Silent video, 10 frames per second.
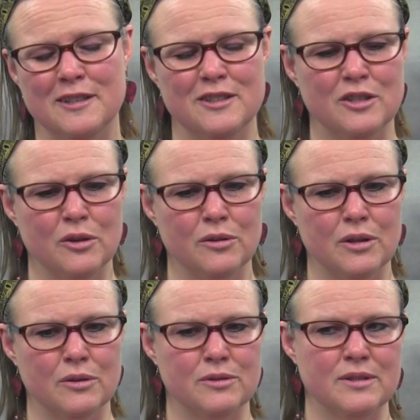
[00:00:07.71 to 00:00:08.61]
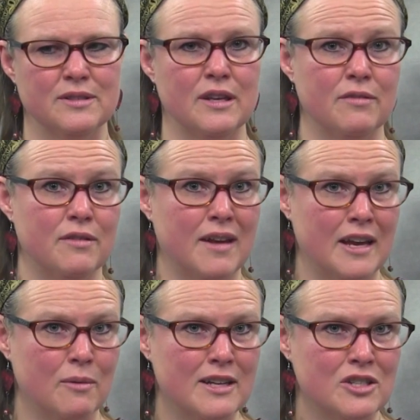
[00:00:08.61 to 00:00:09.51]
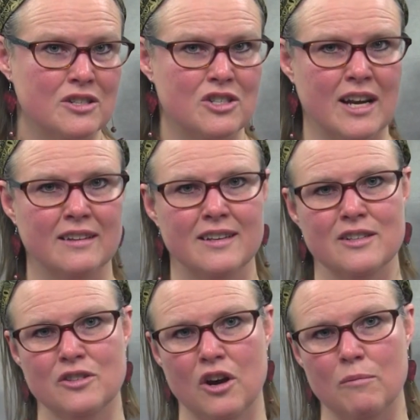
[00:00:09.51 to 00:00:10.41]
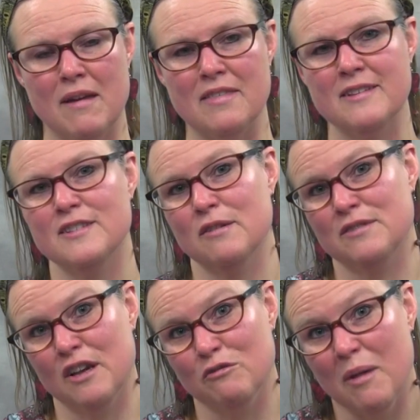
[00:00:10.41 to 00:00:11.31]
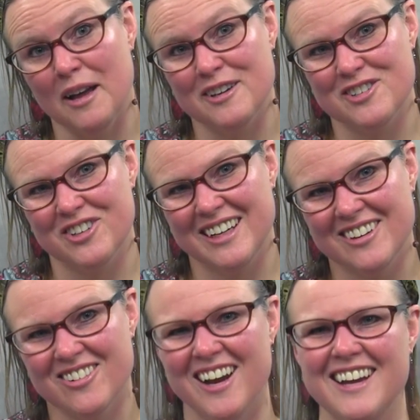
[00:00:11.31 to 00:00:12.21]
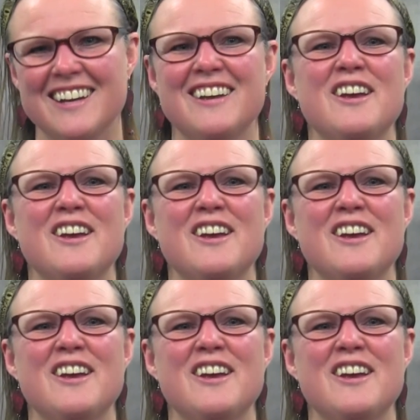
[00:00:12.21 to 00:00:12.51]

So, those self evaluation checklists are methods of self monitoring, right?